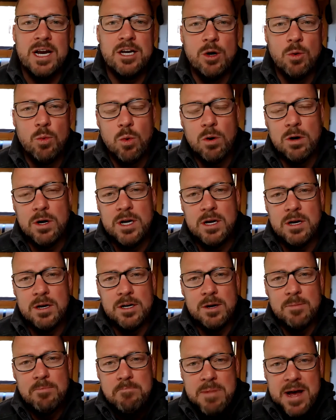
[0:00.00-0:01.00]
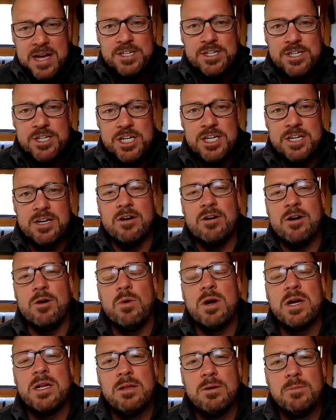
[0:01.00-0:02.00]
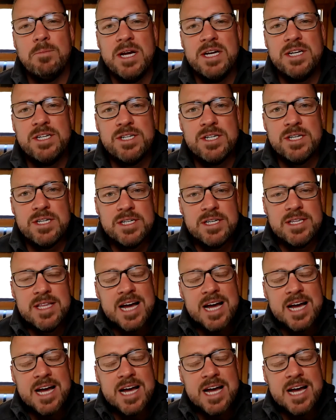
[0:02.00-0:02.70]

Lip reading: and you're working on your messaging on a regular basis,